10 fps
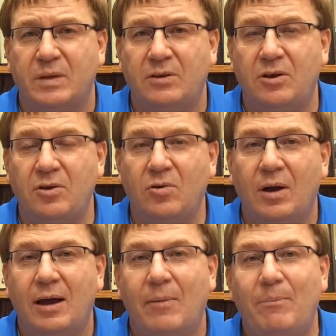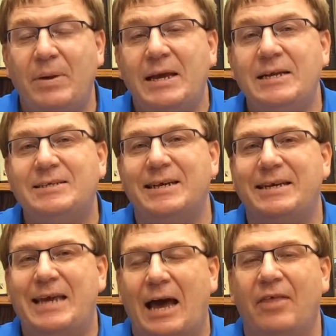to be
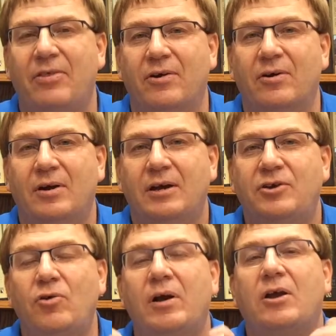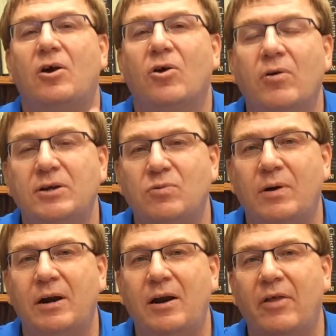together, to encourage
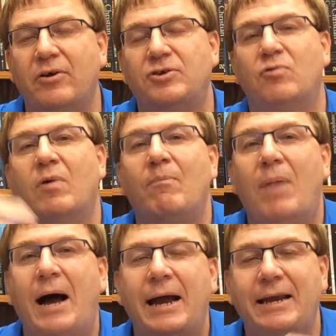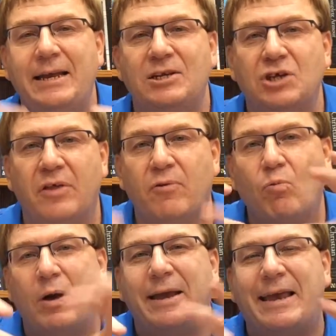one another, to remind each other
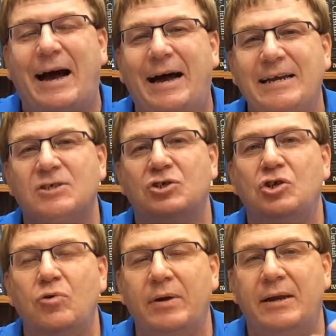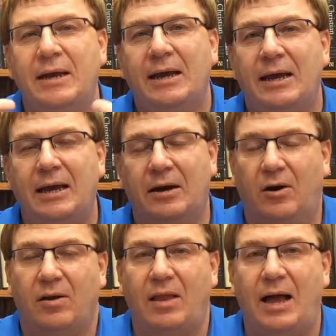what God is doing in
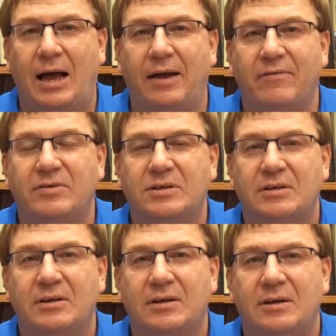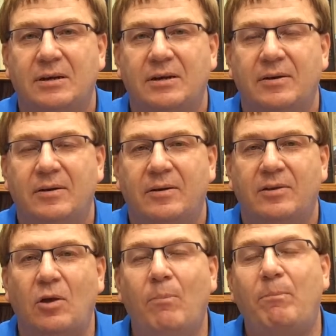our lives,
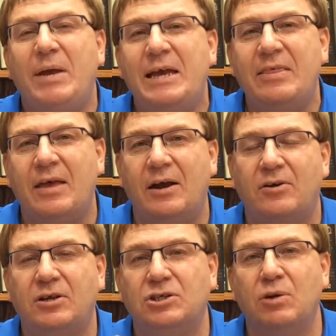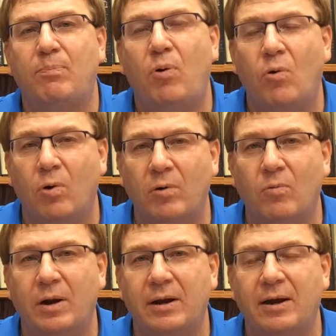to be there, to support
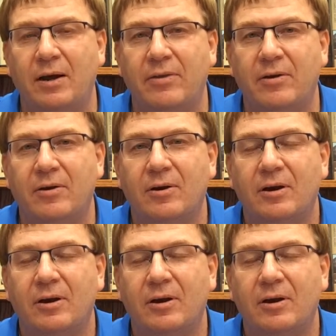one another.